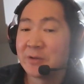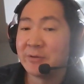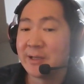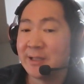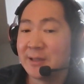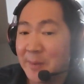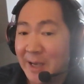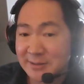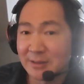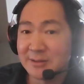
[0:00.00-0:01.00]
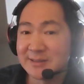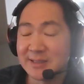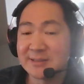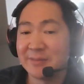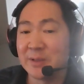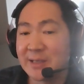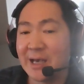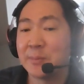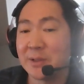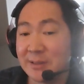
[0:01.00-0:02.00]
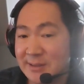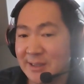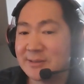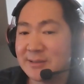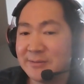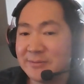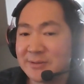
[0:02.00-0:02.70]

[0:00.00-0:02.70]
Right. And in the past, all these things have been capital intensive.